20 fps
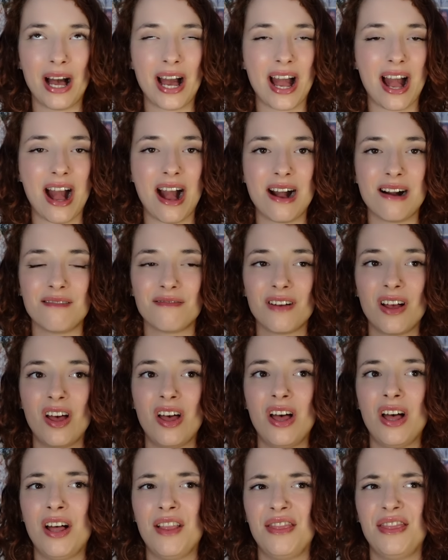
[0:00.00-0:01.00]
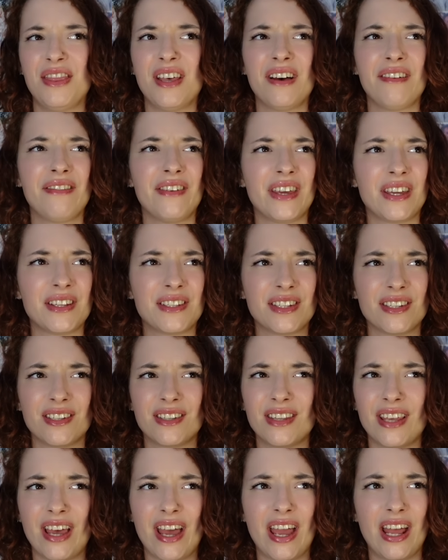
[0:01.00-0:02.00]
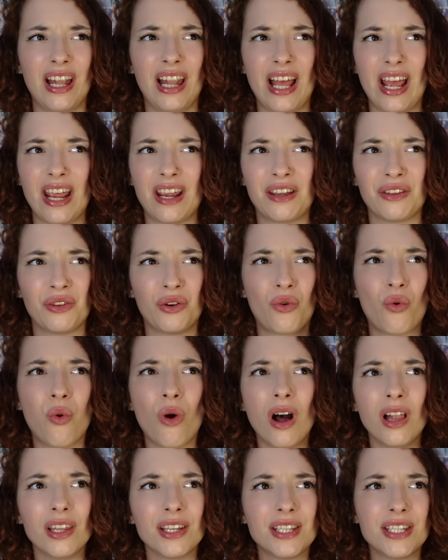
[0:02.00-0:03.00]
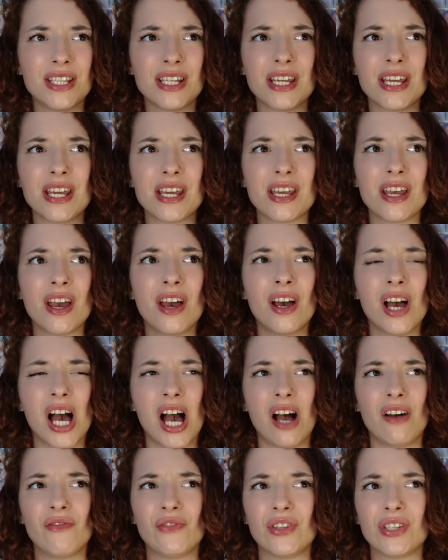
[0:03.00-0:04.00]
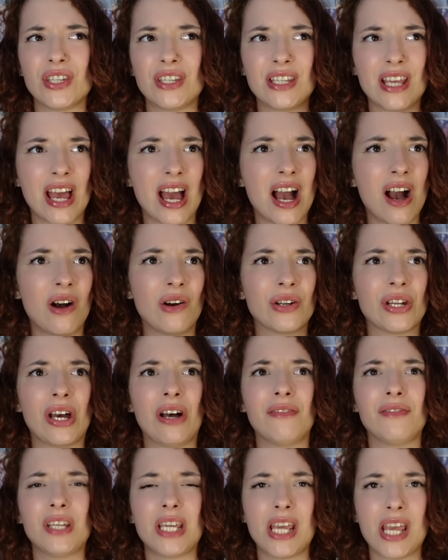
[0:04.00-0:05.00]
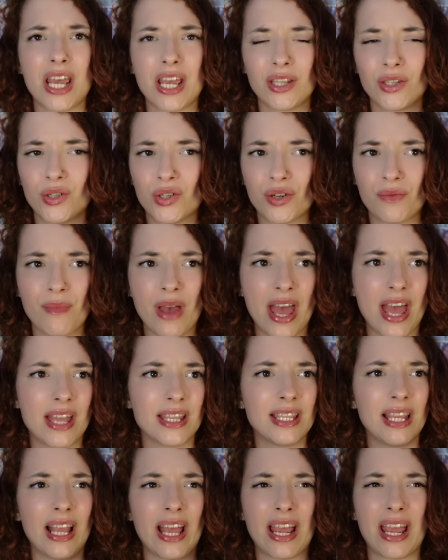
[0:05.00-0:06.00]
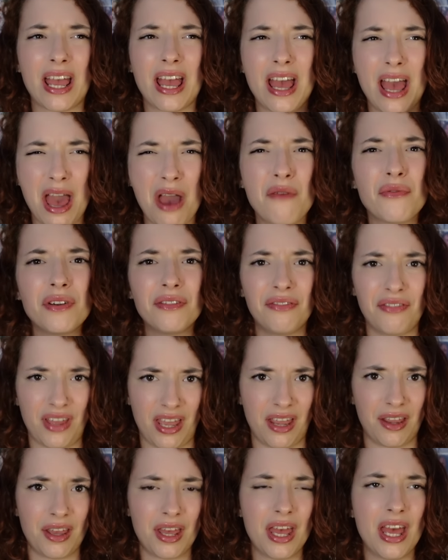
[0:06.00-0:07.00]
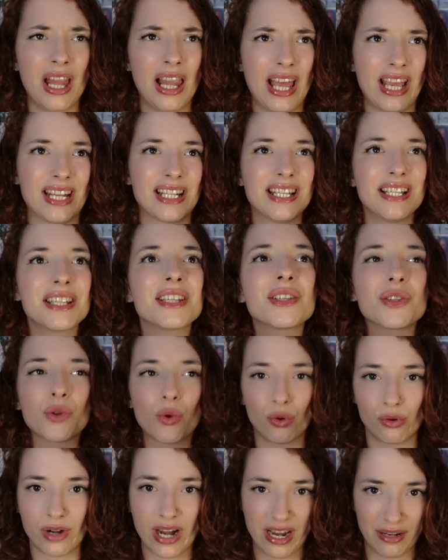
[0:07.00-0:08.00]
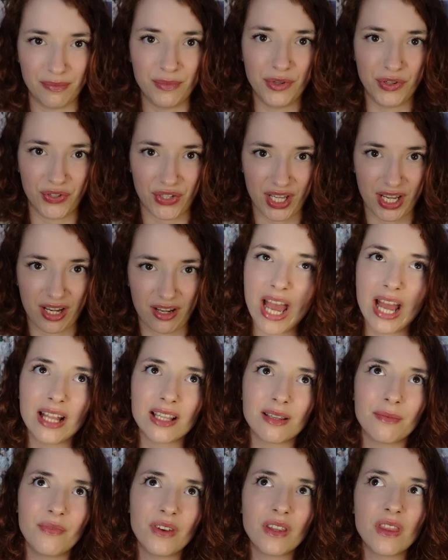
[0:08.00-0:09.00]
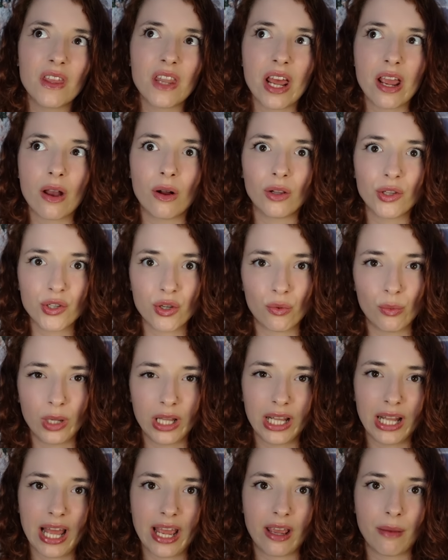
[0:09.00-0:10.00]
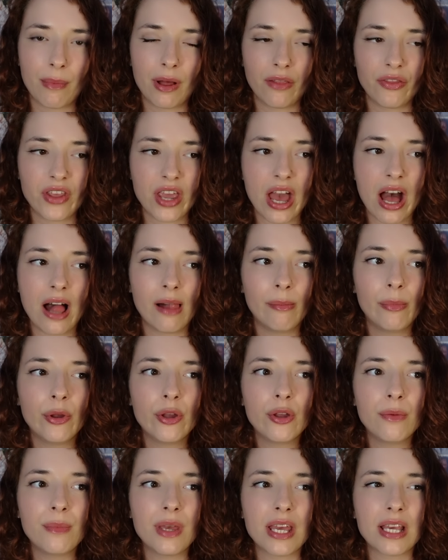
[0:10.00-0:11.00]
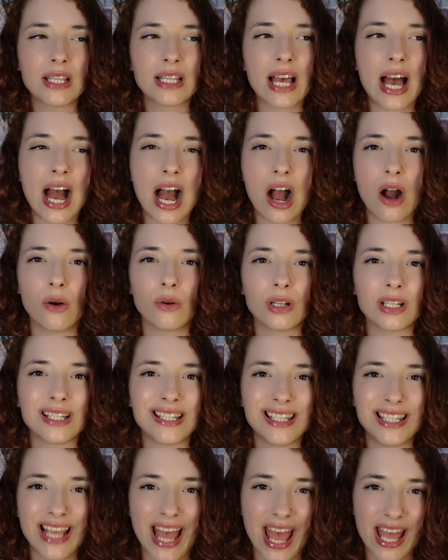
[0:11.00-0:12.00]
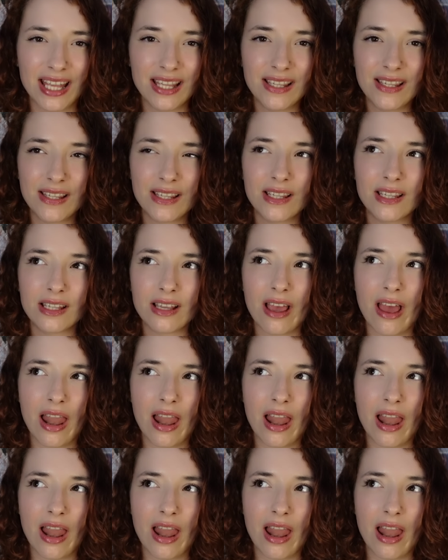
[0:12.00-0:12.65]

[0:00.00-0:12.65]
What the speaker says: I have nothing to say. The quality of the sound, of the instruments, everything. This is great music. And something that I also really like about the album is how dense